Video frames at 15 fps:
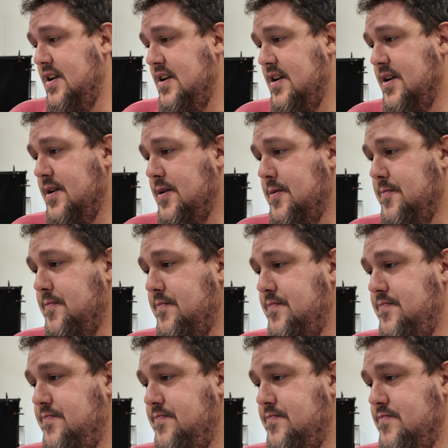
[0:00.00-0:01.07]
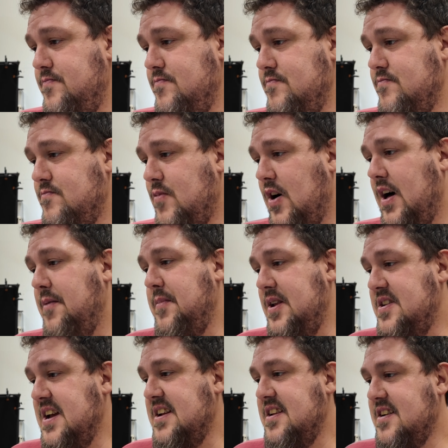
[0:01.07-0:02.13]
Well, I
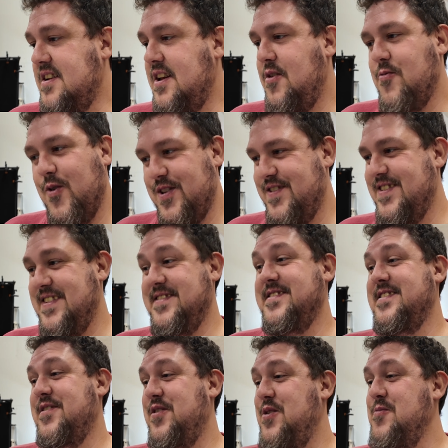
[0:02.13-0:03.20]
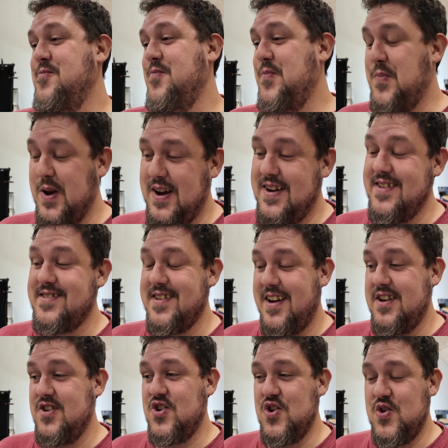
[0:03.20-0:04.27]
mean, technically it wasn't necessary, but I
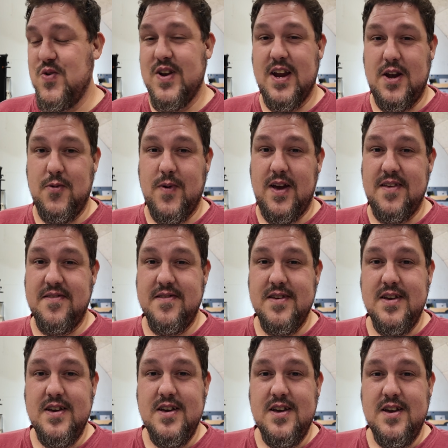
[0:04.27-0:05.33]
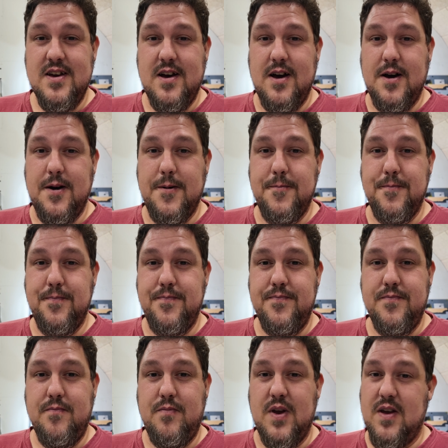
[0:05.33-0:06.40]
decided to do it anyways,
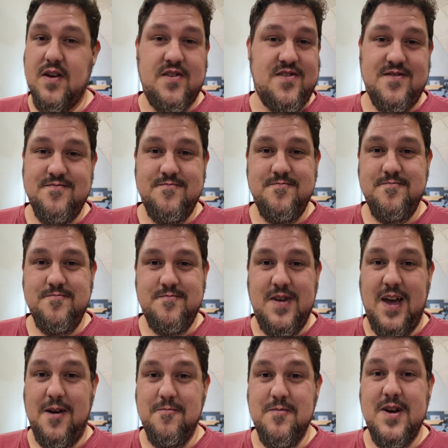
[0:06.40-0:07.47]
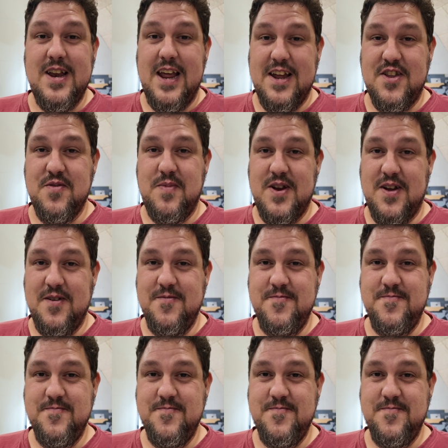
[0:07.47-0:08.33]
because yeah, it had to be done.